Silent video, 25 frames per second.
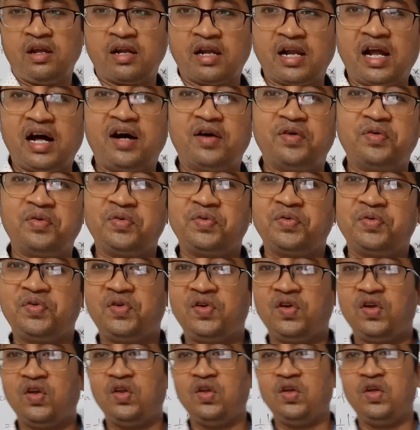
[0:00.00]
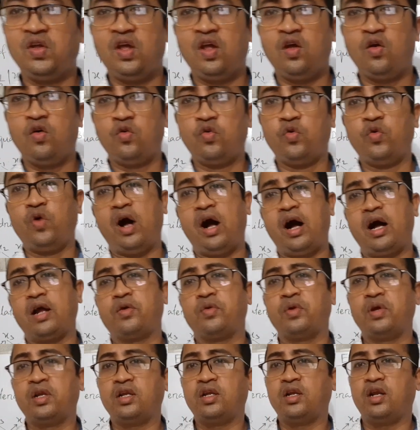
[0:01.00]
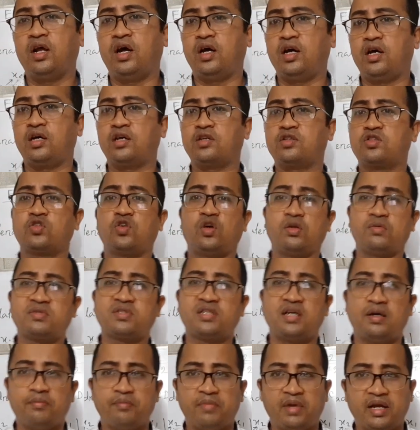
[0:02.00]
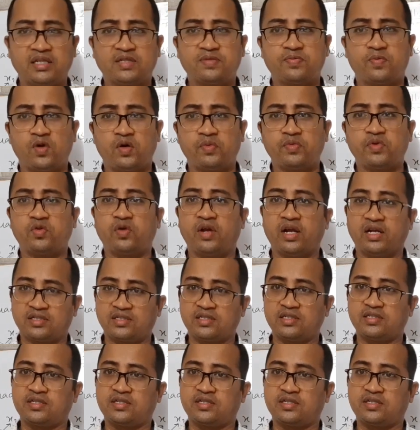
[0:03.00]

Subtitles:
Now I will solve some math from your